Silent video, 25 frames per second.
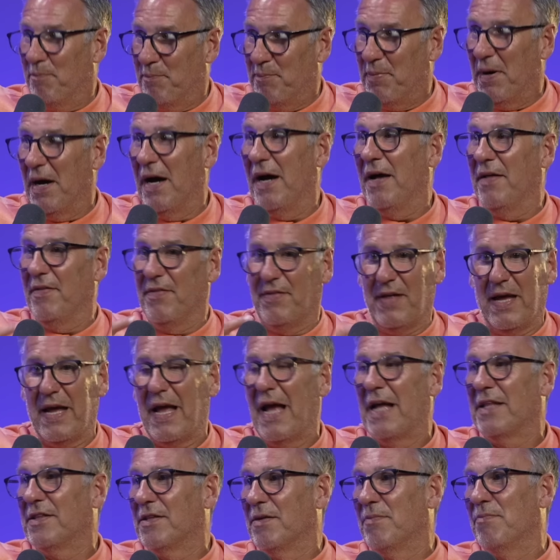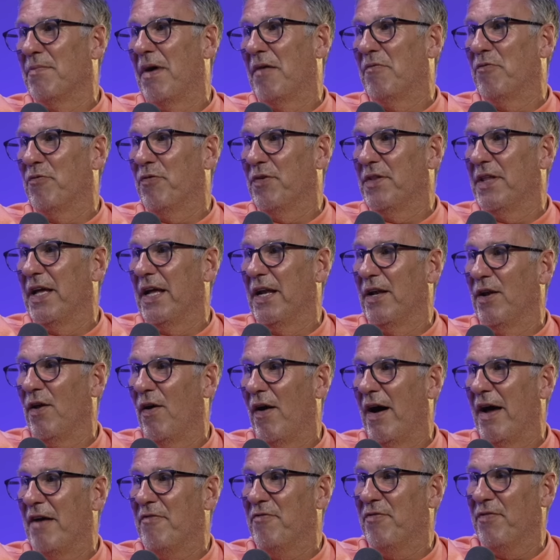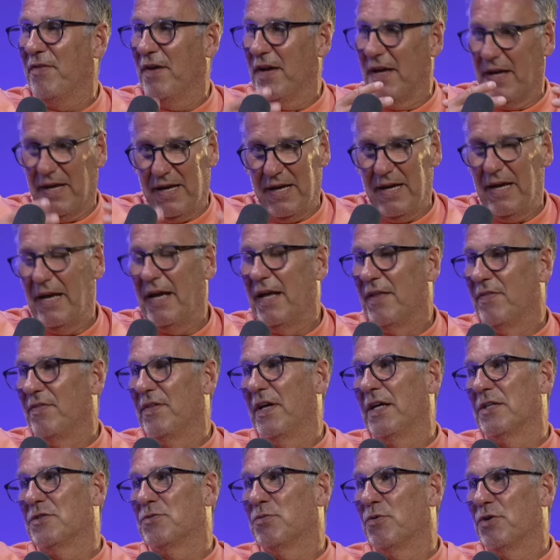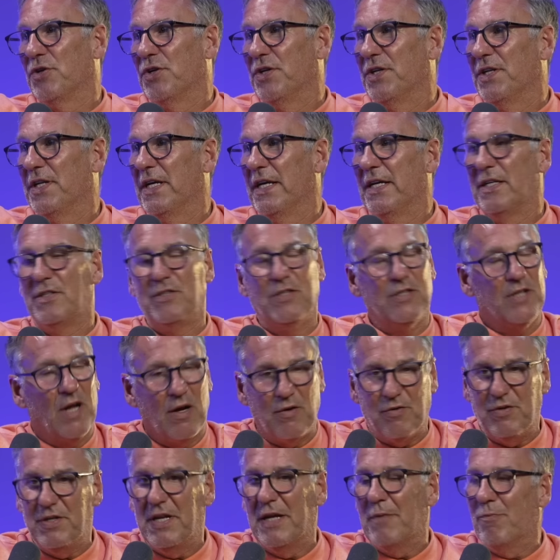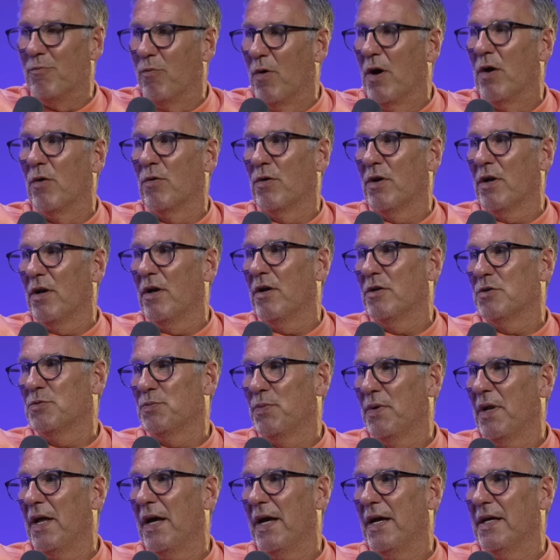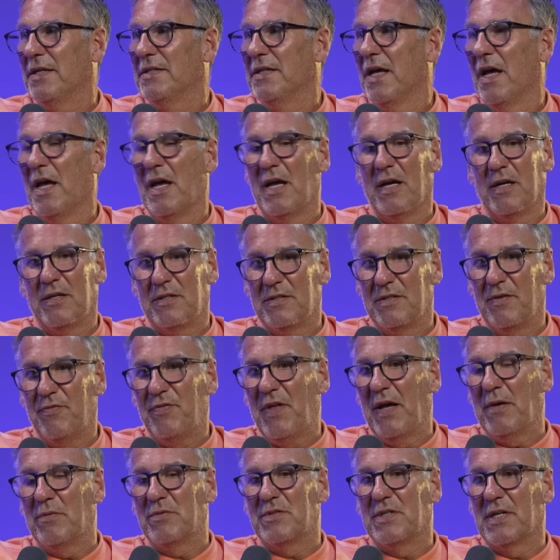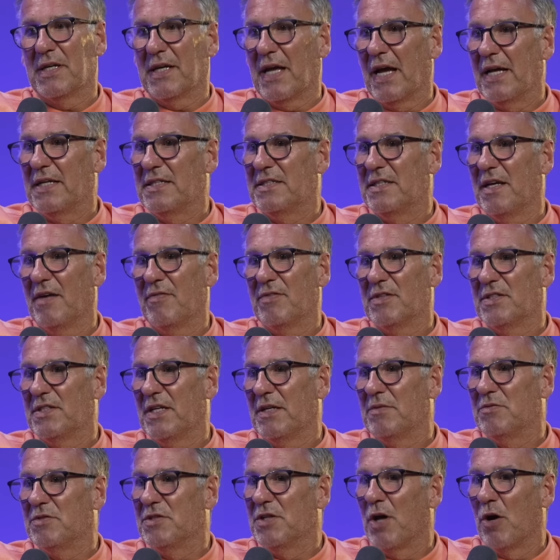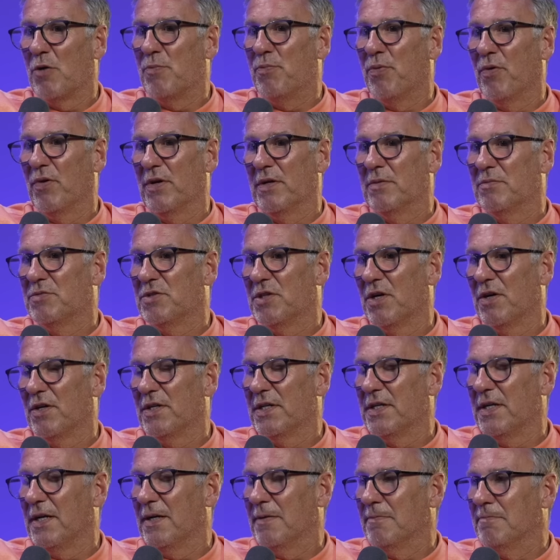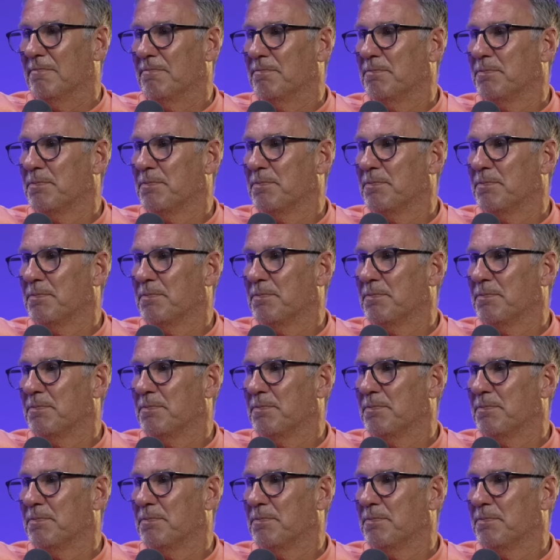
But they had the month of their life, and that's what you need. You don't need world-class players, because if that was the case, the other teams have no point in them turning up.